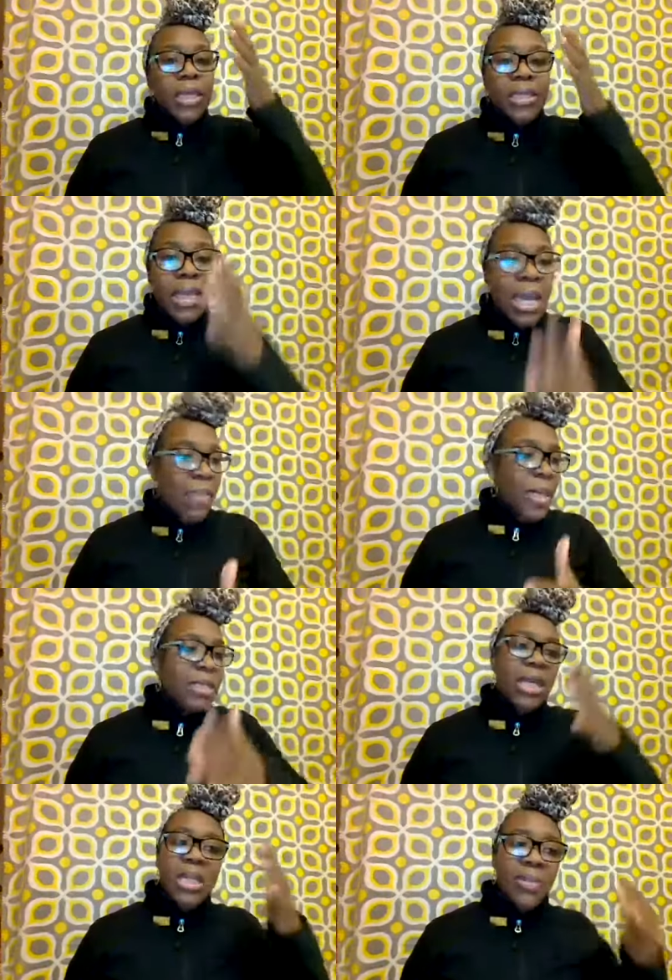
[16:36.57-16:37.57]

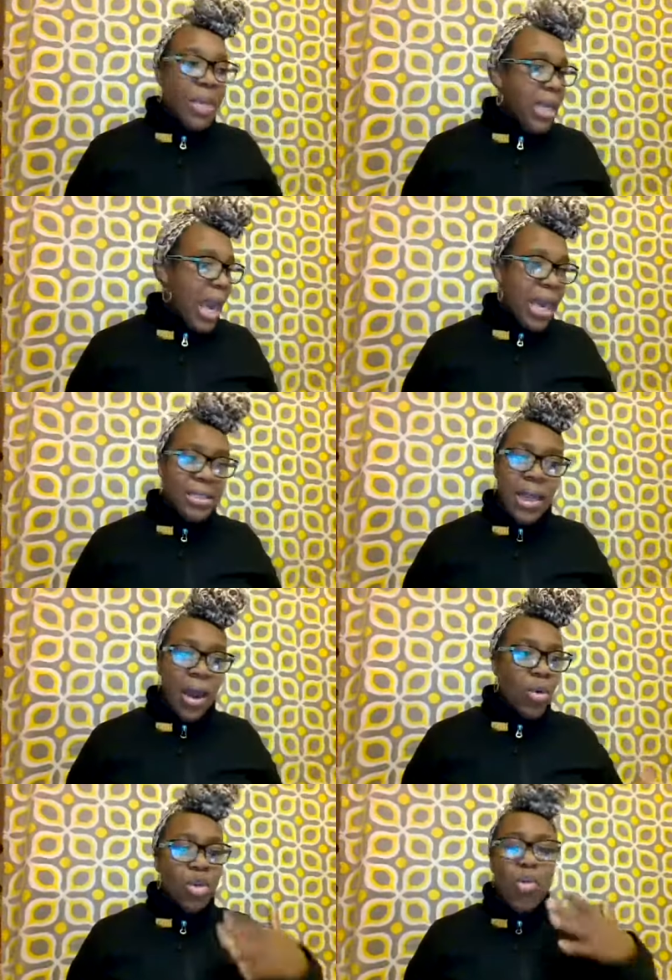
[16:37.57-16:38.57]
demons need to be cast
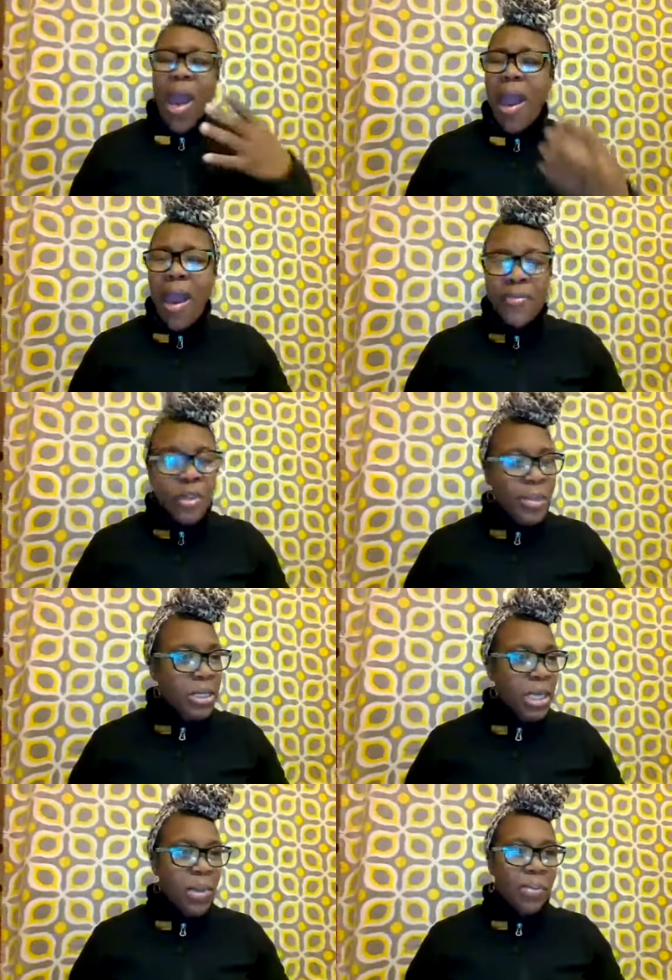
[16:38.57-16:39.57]
out you have to be
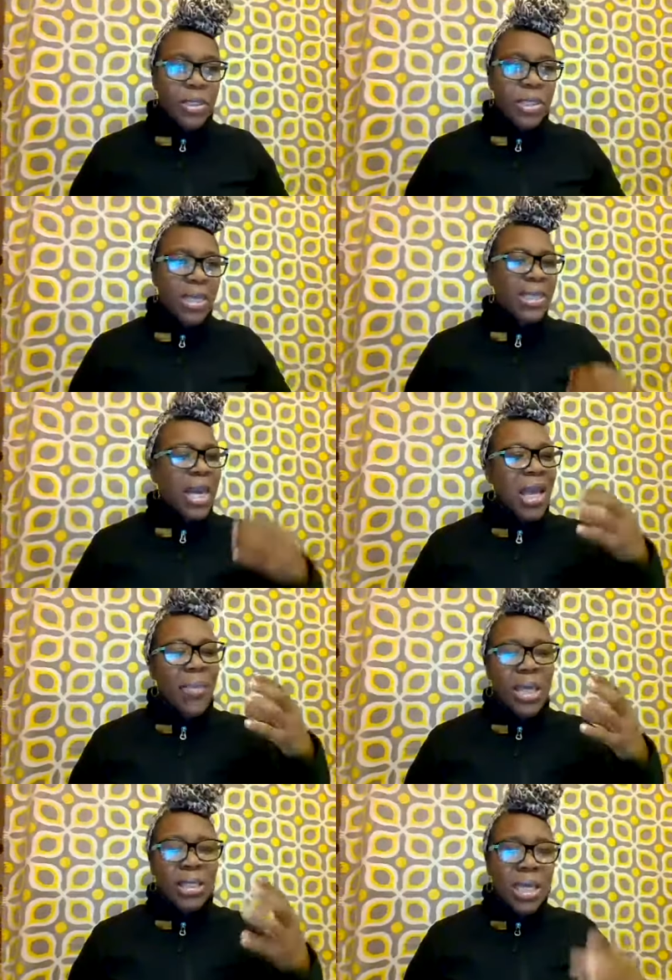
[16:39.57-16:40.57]
demon possessed i
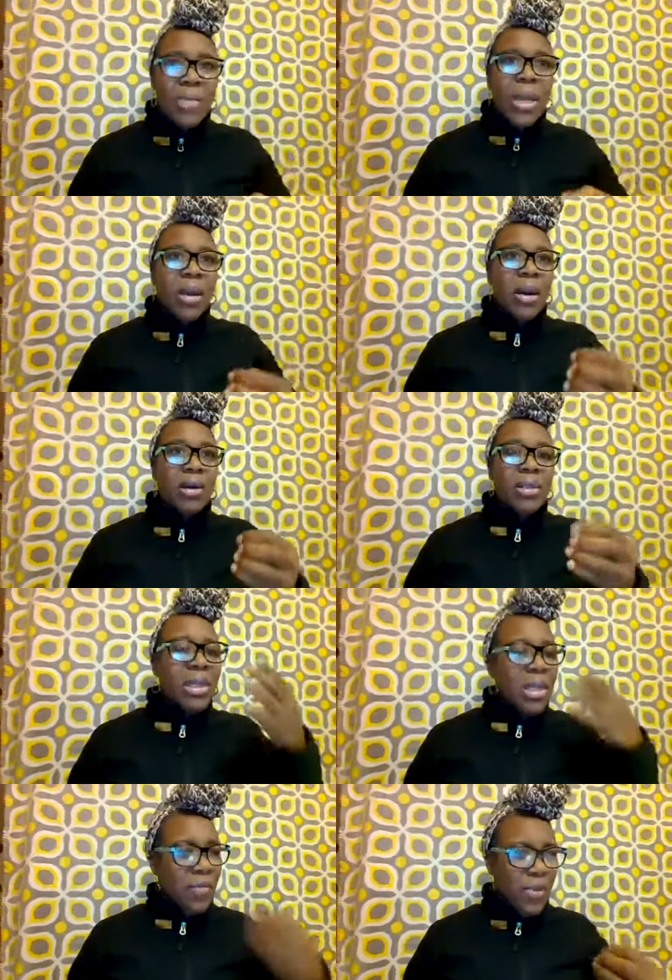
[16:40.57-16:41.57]
mean demon uh
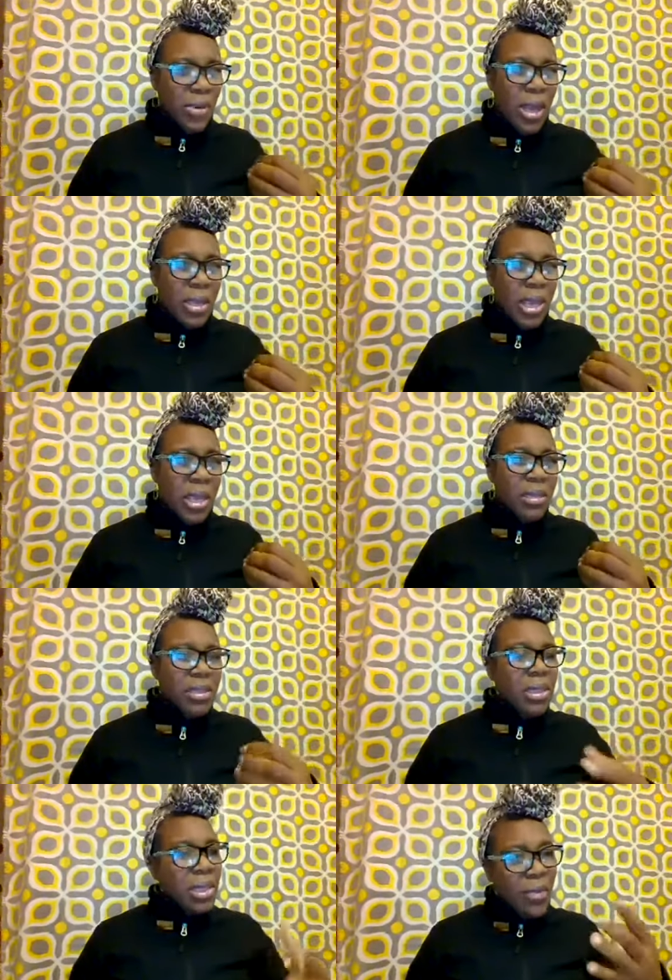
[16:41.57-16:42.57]
delivered and, and
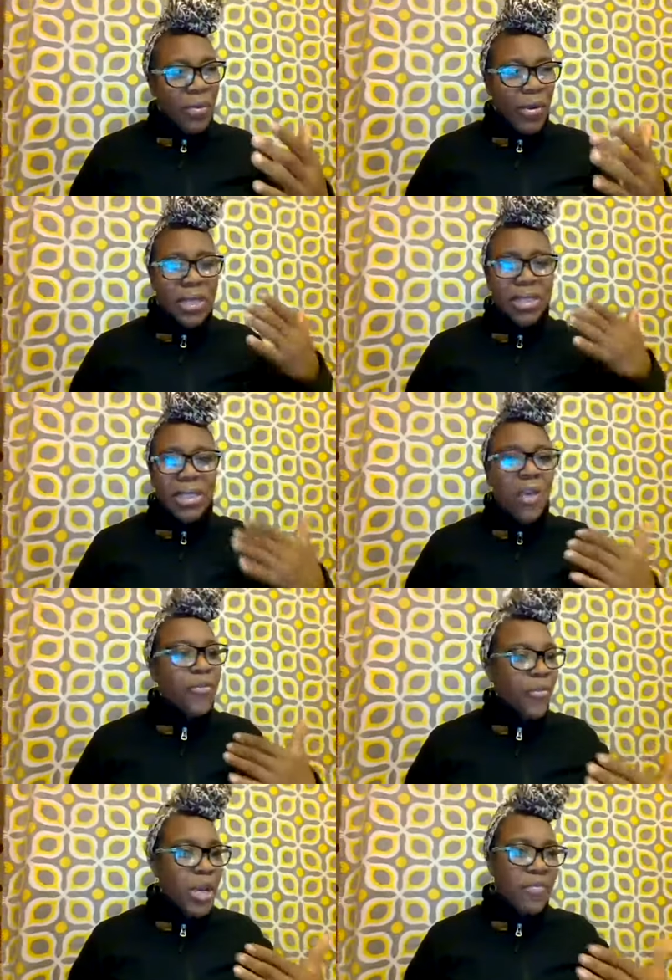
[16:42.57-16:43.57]
delivered and set
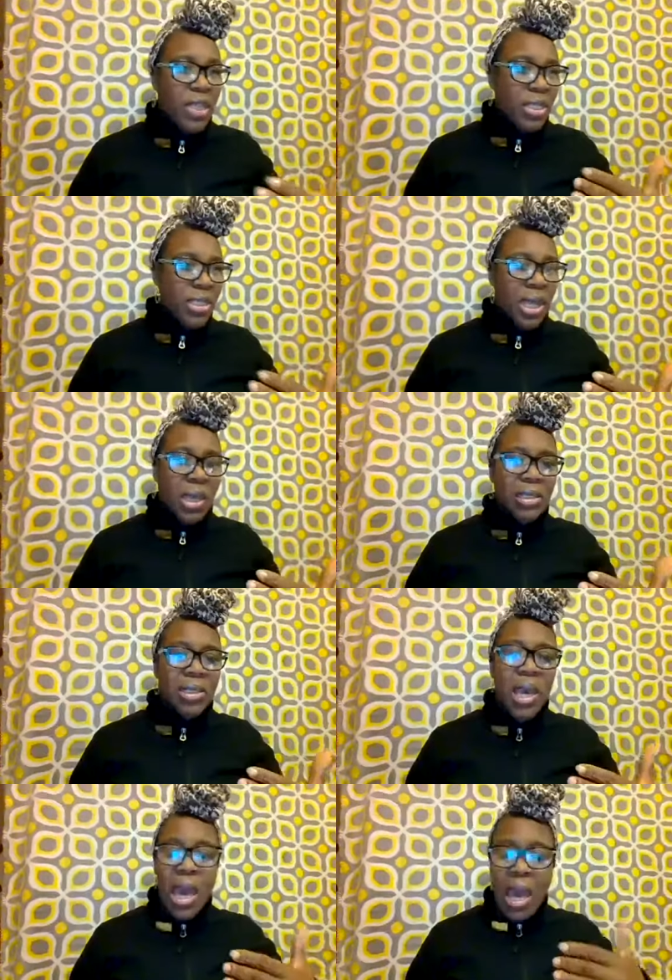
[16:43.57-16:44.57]
free of these things
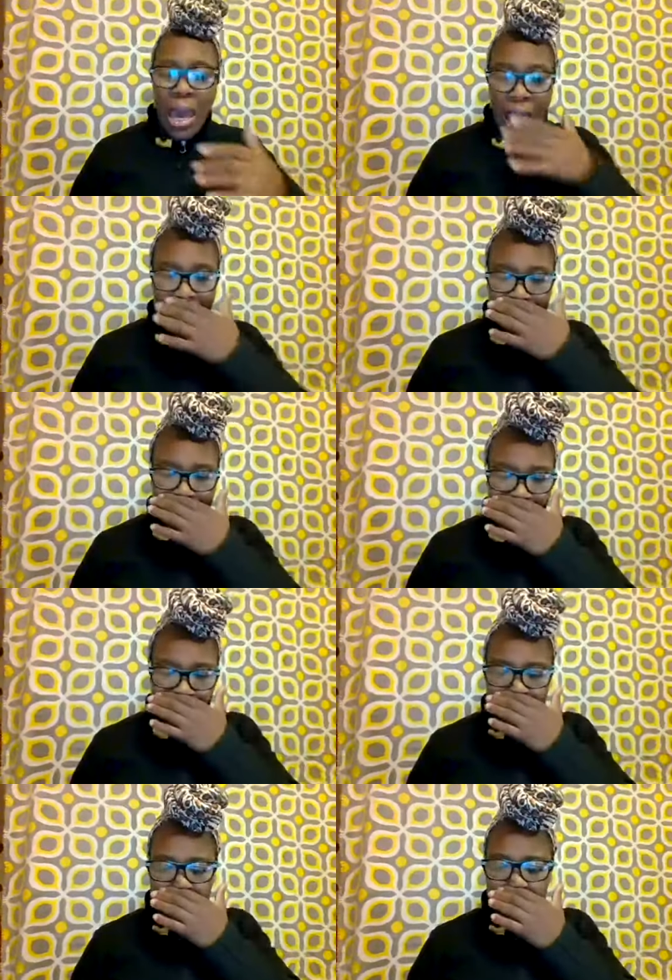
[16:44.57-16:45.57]
and i'm
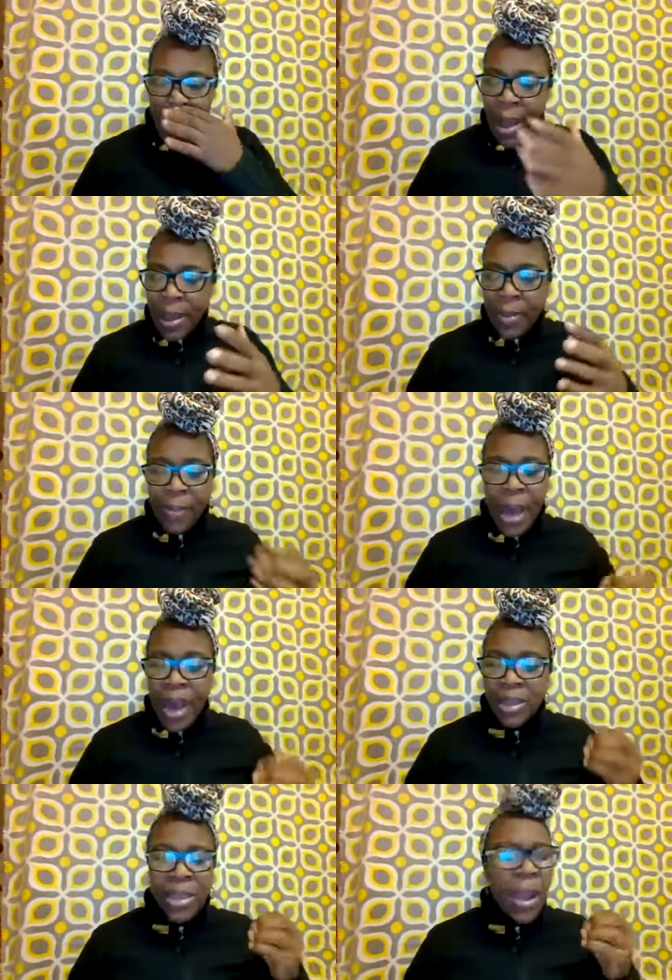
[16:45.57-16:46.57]
telling you by and
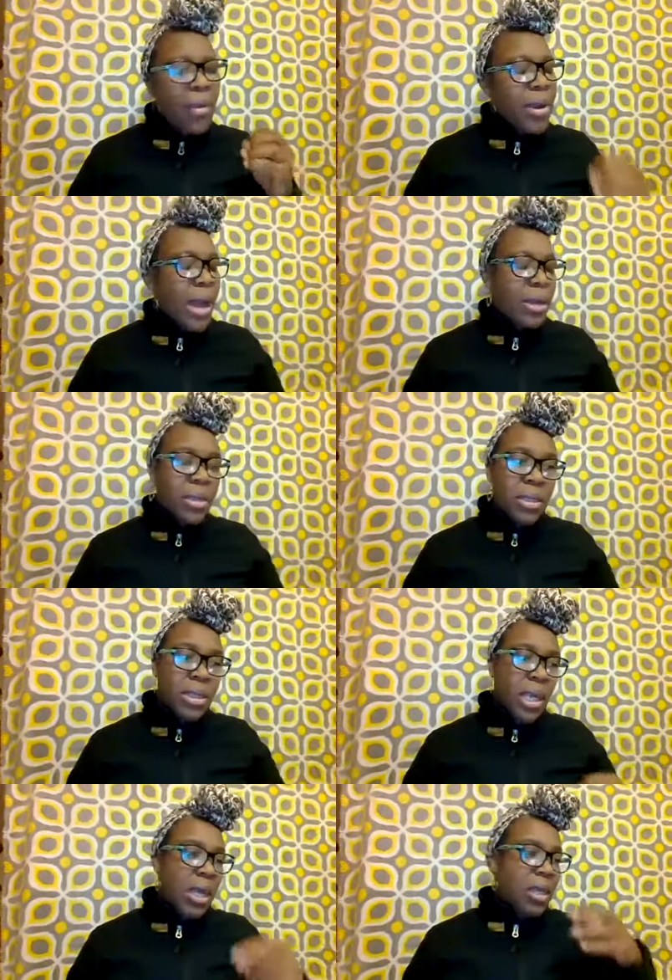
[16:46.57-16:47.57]
by they are not a good
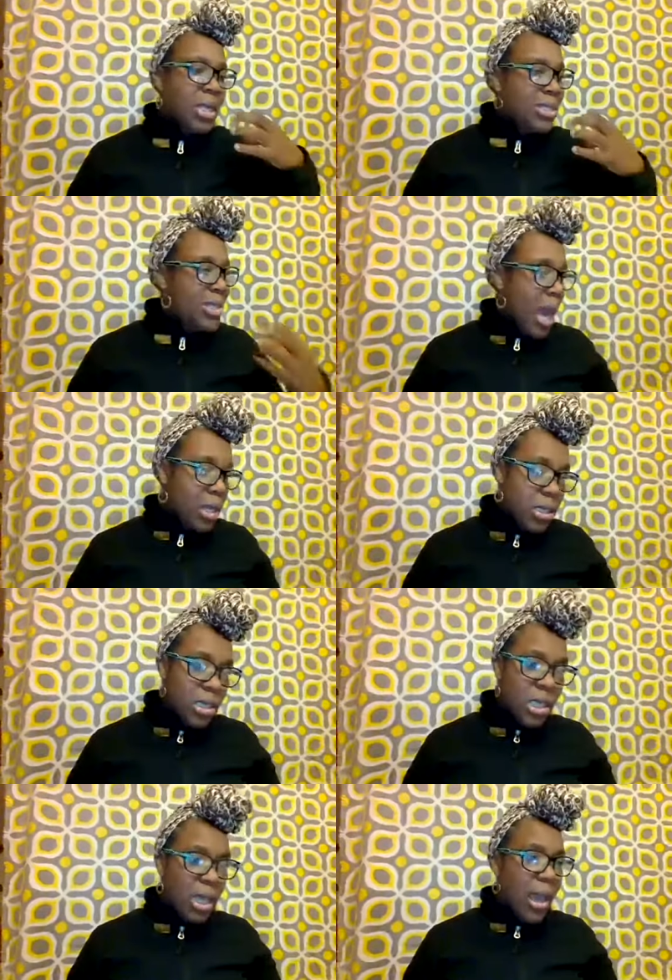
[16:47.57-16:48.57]
thing it's not a
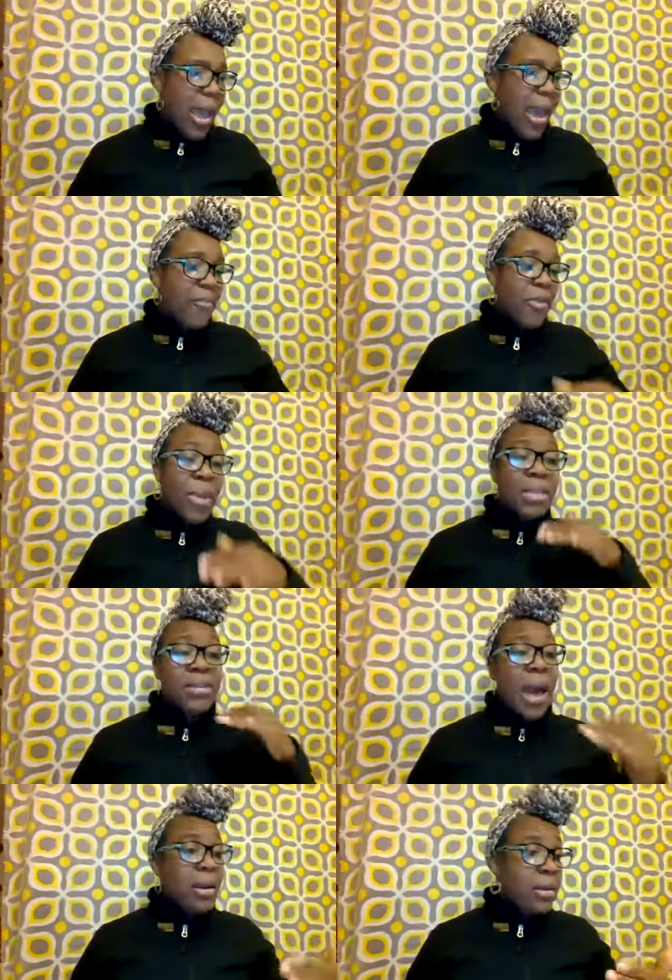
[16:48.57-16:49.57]
good thing to have them it's
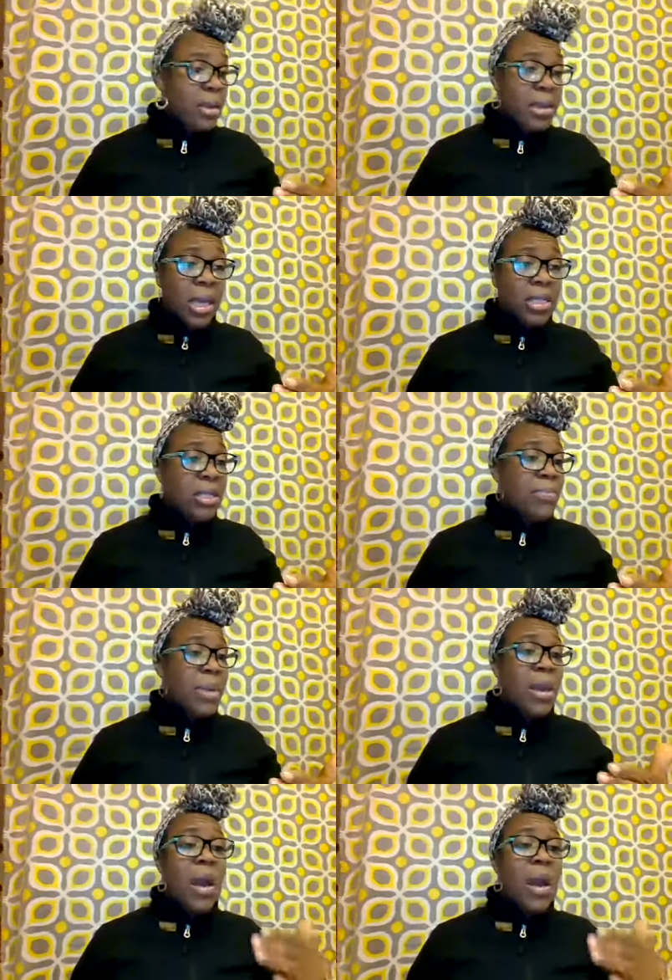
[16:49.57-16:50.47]
not a good thing to be